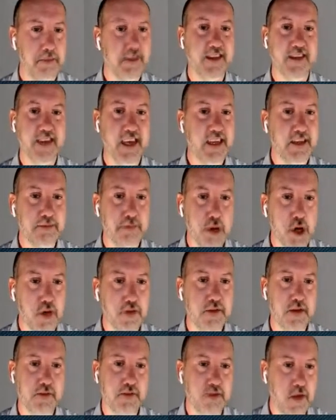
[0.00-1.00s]
It's
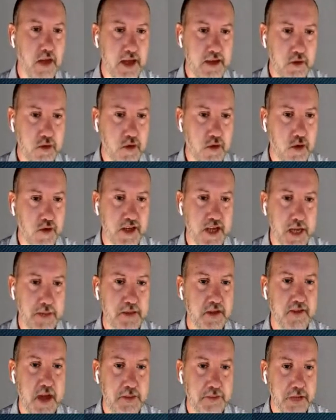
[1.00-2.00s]
perfect for those
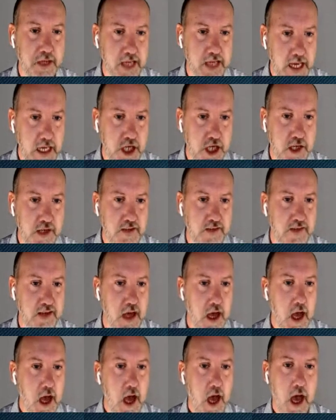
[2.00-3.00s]
types of applications.
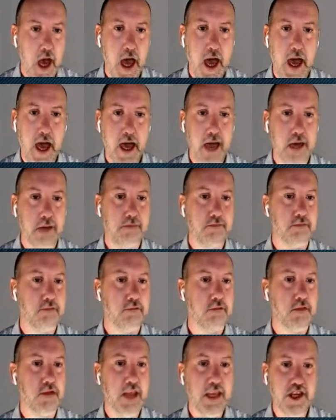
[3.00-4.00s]

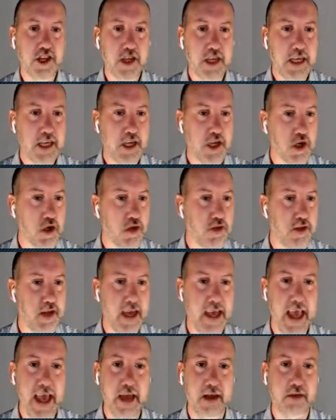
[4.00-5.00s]
Legislatures,
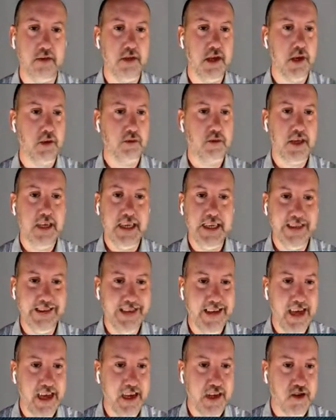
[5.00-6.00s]
again, you need
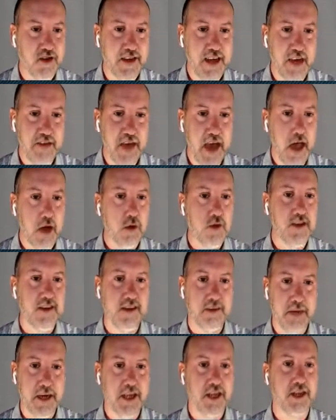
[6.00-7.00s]
to get your stuff out,
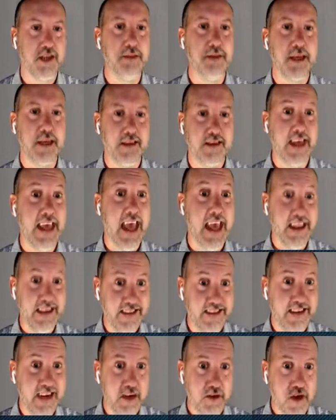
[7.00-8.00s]
especially because they can't
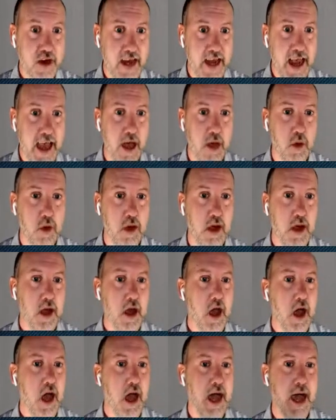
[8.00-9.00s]
sit right now.
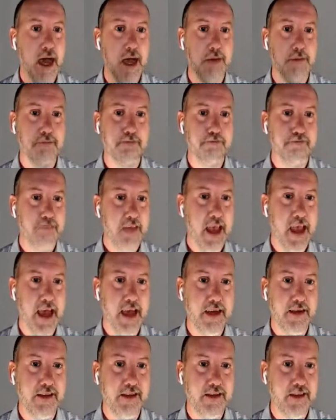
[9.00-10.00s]
And
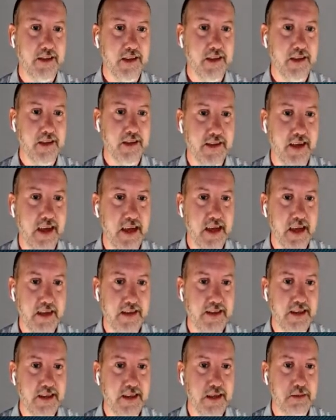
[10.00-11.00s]
it's a
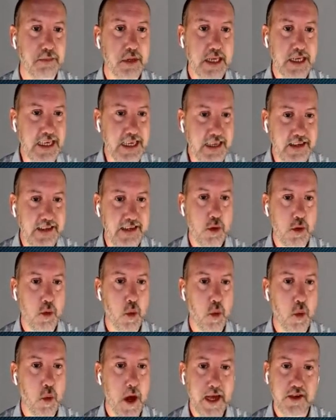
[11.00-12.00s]
simple and easy
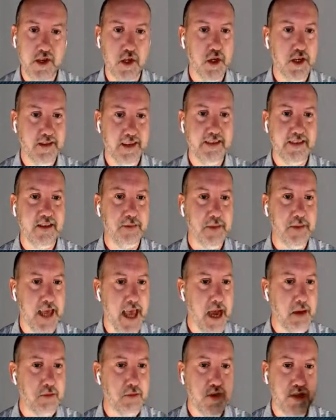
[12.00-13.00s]
way to just get some
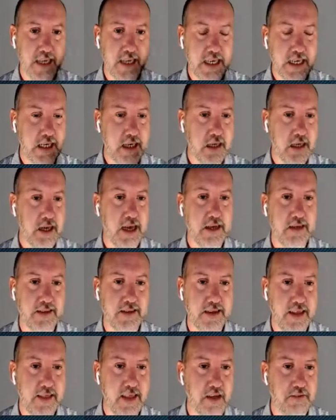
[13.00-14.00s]
cameras in and
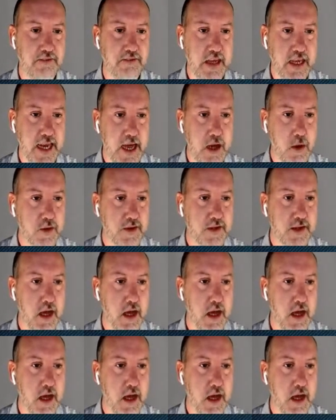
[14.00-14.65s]
send that feed out.